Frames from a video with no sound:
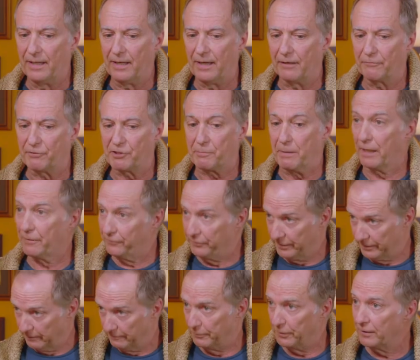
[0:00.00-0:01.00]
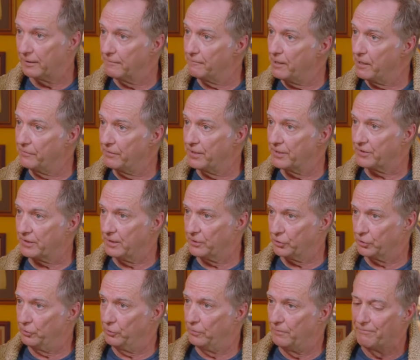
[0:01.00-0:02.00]
uh, respectfully, in the book about this
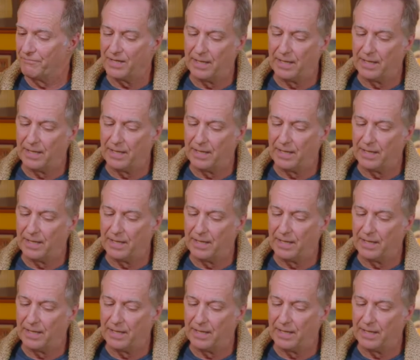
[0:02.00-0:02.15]
issue.